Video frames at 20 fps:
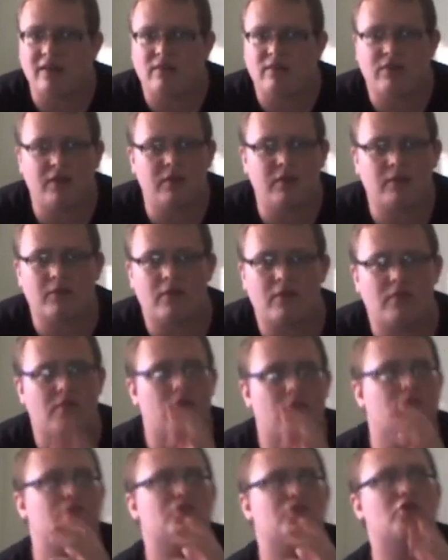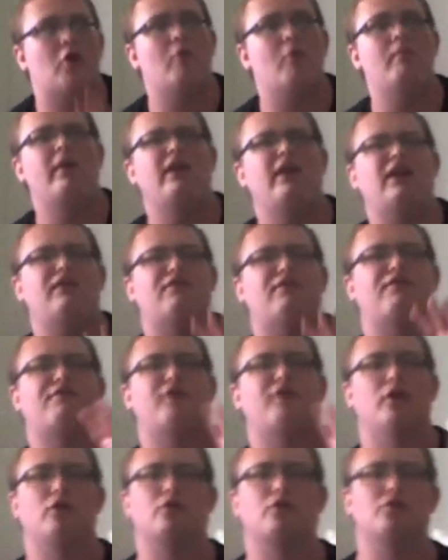There's so many
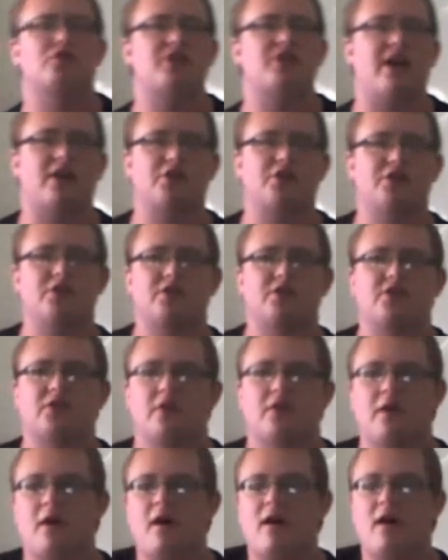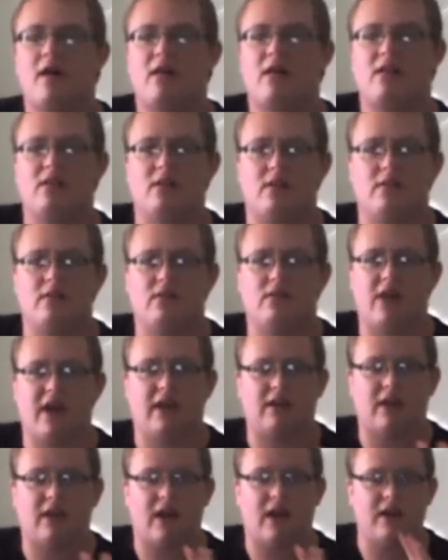filler sections
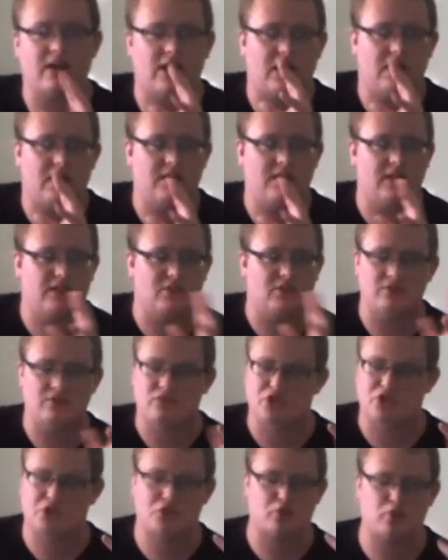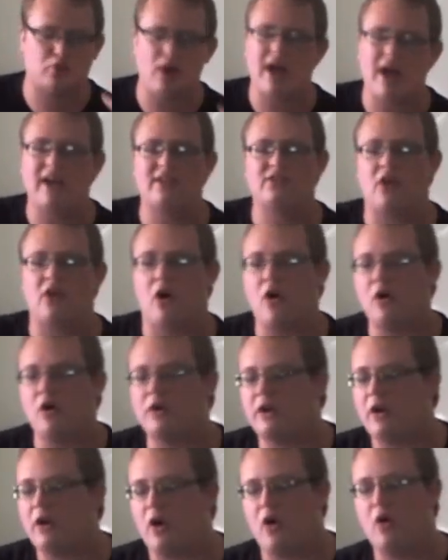that it just drags
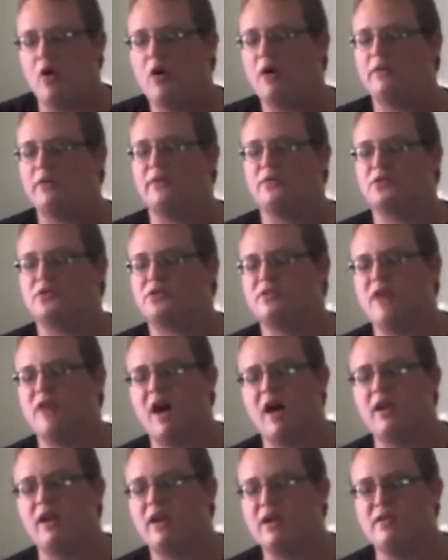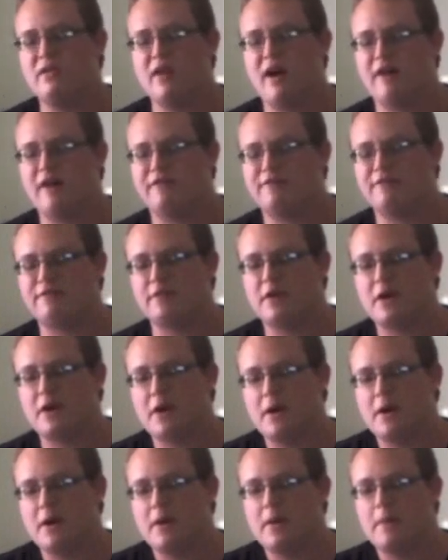on and on. There's not enough
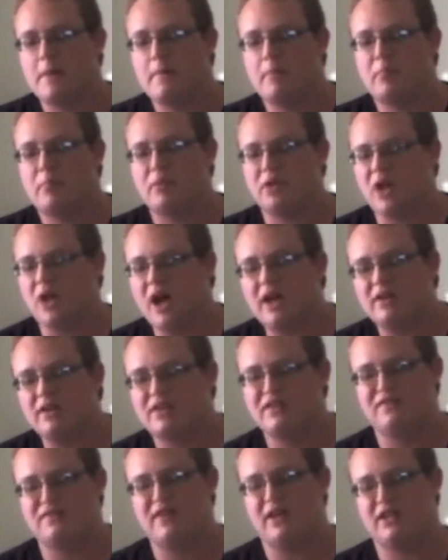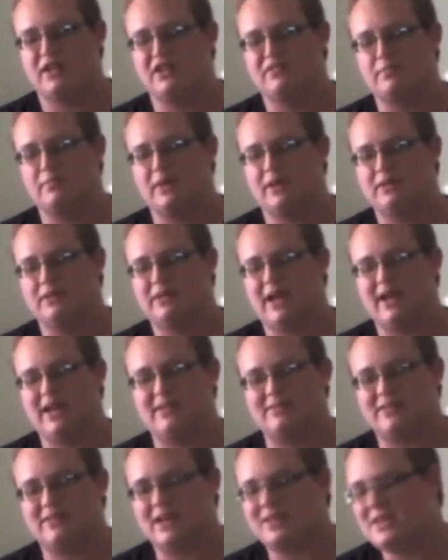plot development.
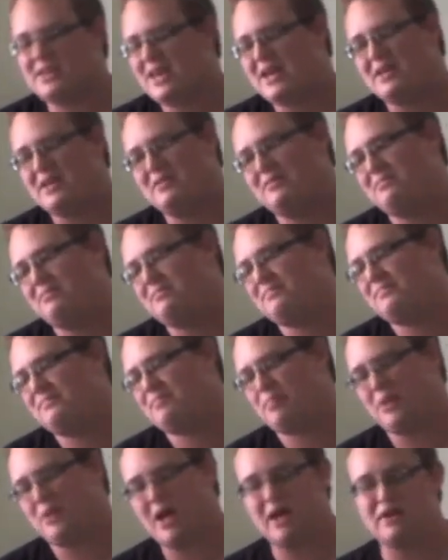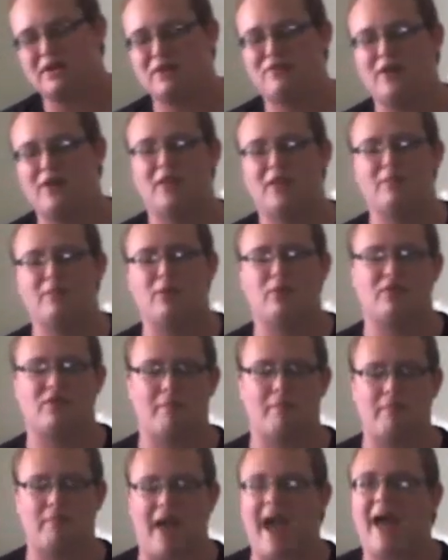And again, plot development with
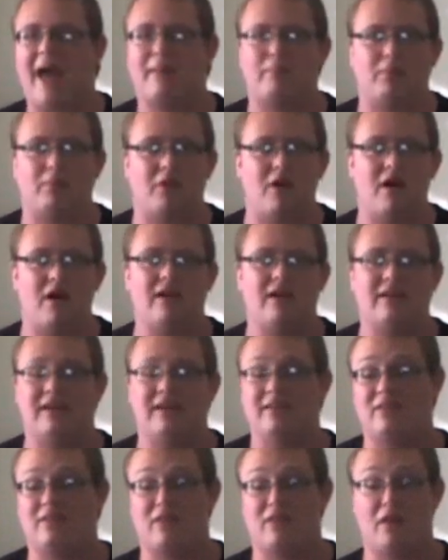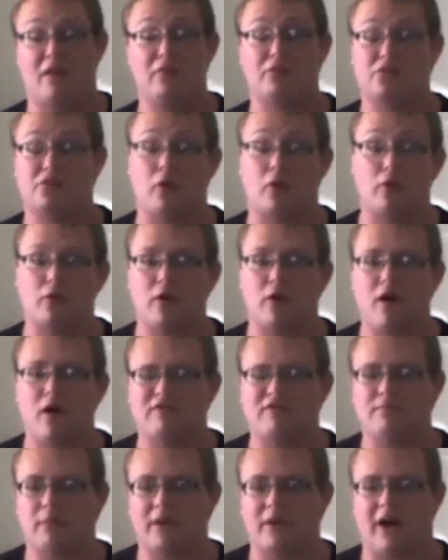a bad plot is another
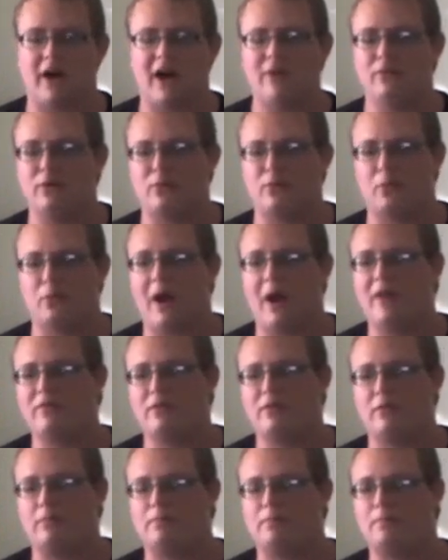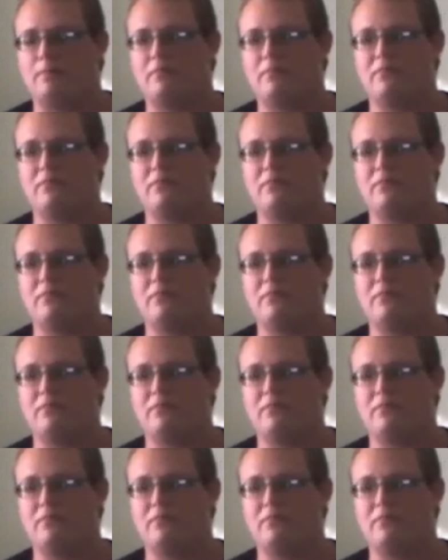turnoff, but I would rather...